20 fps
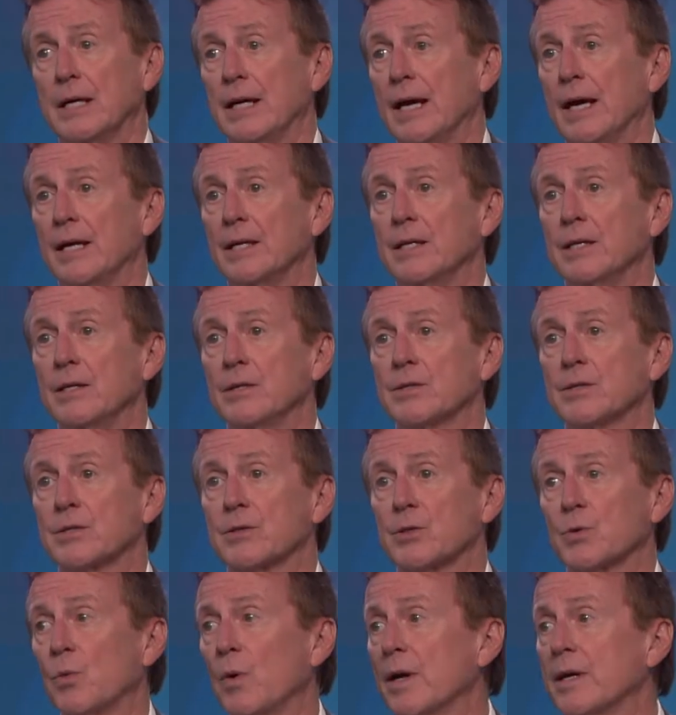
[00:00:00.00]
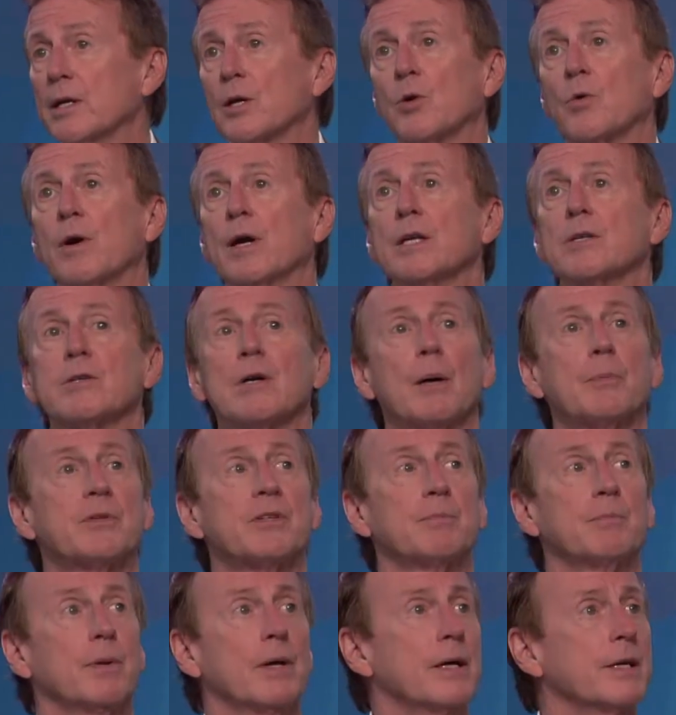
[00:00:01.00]
and he's sweating great drops
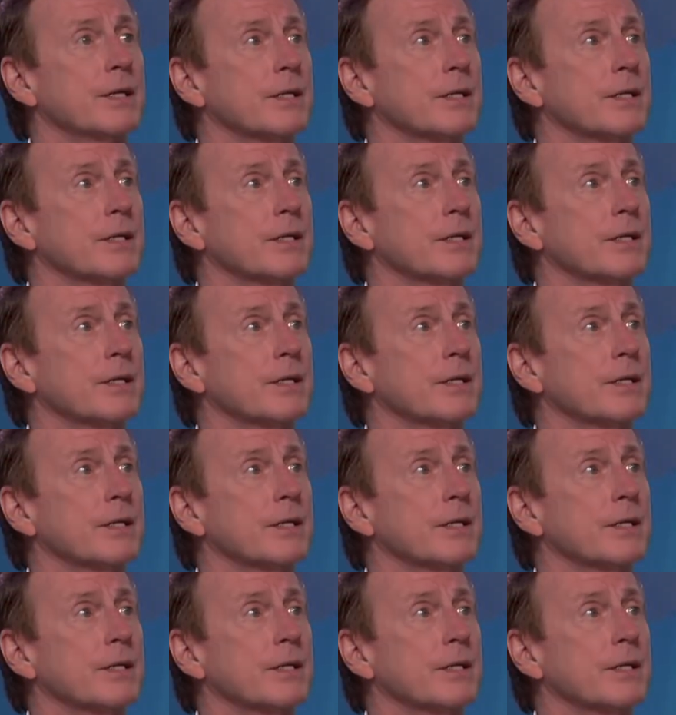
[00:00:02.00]
of blood.